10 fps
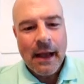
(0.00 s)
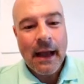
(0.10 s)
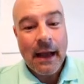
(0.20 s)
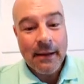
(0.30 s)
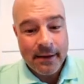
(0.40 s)
that.
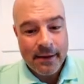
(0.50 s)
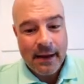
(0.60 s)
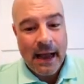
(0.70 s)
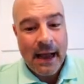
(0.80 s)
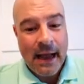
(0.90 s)
Alan,
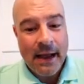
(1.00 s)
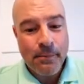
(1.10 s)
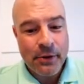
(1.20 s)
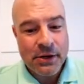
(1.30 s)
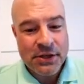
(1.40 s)
I
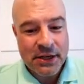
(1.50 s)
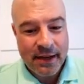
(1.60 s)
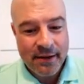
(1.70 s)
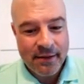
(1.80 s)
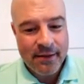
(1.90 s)

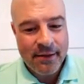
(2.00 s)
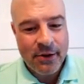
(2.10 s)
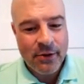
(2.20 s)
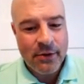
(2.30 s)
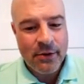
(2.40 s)
appreciate
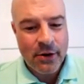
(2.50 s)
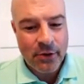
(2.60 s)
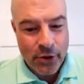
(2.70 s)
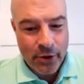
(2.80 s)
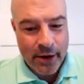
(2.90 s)

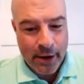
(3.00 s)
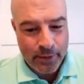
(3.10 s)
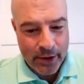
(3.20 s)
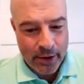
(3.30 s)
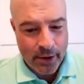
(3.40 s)
your help
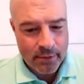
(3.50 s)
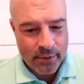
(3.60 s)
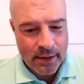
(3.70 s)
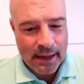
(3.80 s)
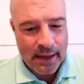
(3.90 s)
here
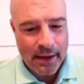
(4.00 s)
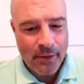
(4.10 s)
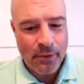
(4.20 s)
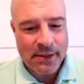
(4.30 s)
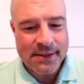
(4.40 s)

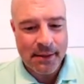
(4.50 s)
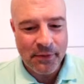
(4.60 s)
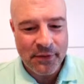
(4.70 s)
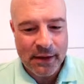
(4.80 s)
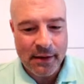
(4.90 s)
with some
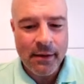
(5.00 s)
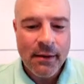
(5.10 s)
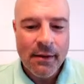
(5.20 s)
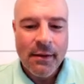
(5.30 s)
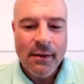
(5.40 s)
of the
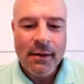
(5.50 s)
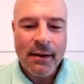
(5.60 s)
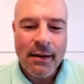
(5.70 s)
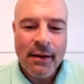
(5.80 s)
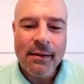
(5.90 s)

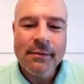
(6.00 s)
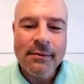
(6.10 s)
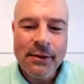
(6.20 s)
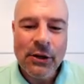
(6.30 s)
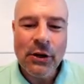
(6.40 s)
uh,
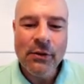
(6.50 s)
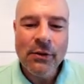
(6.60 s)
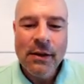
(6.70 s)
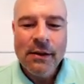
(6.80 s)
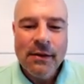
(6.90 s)
you know
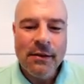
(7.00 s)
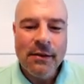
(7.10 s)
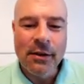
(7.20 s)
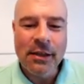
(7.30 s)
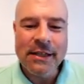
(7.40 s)
the
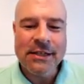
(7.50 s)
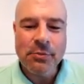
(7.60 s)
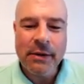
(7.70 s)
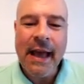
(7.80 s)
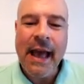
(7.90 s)
glitches
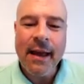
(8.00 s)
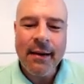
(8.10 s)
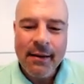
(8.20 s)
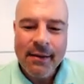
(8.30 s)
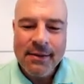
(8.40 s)
we had.
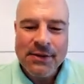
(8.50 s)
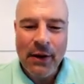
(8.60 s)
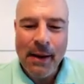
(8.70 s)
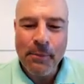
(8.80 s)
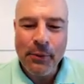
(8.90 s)
So
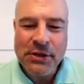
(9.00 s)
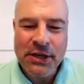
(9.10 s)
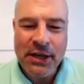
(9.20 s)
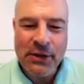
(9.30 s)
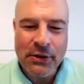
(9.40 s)
I
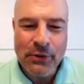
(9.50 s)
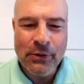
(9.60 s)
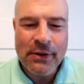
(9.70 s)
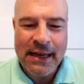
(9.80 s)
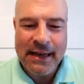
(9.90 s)
appreciate
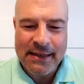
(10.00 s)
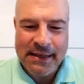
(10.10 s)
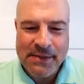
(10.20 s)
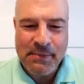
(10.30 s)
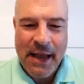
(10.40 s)
you getting
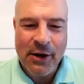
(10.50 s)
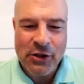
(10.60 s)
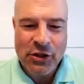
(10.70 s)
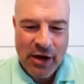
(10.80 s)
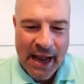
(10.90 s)
things back
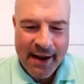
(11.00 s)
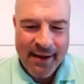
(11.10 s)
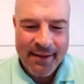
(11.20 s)
on track.